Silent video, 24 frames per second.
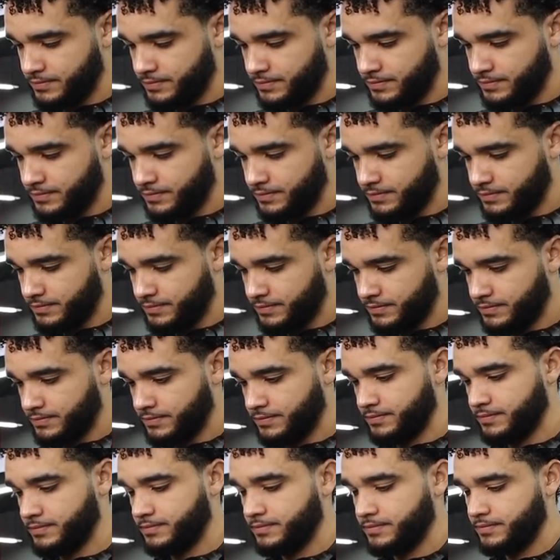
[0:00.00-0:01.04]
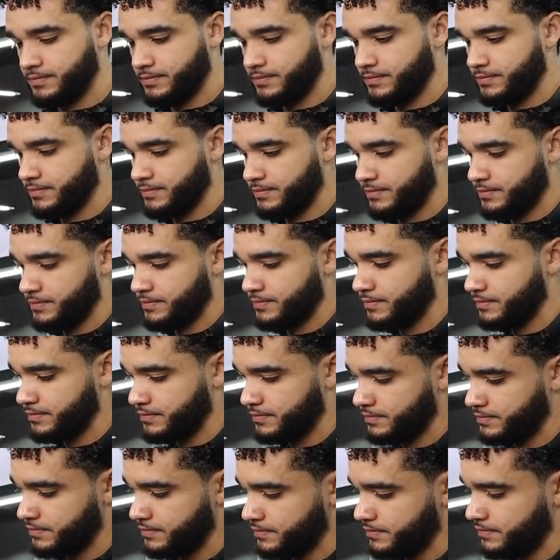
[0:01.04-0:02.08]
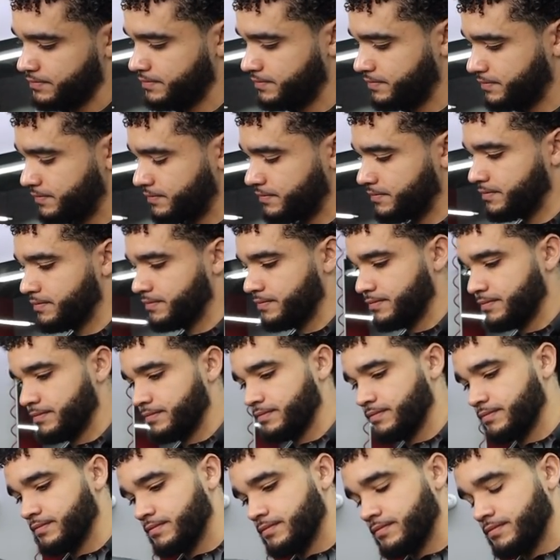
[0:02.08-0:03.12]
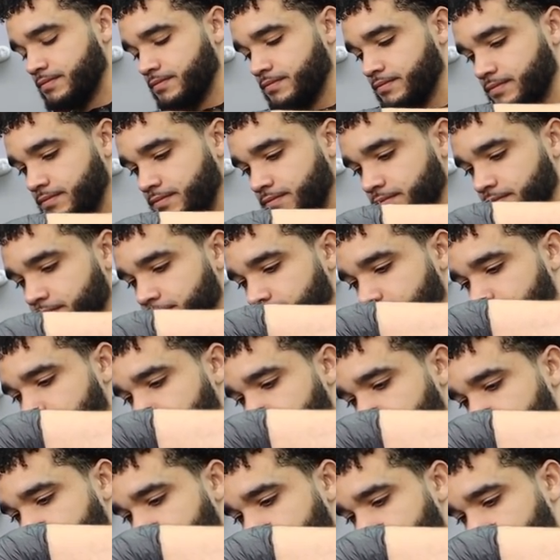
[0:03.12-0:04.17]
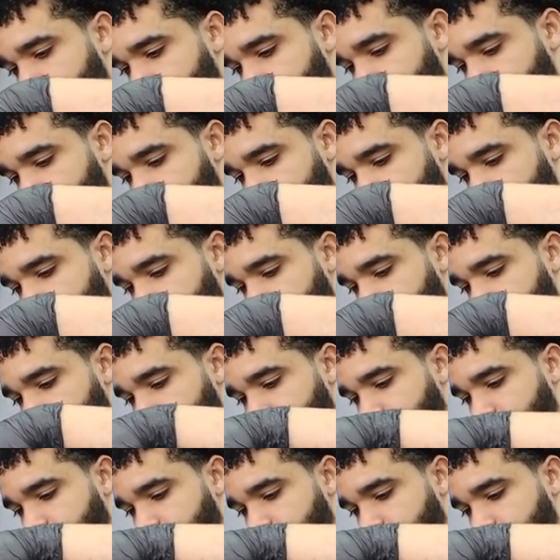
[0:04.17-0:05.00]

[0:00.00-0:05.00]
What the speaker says: [no speech]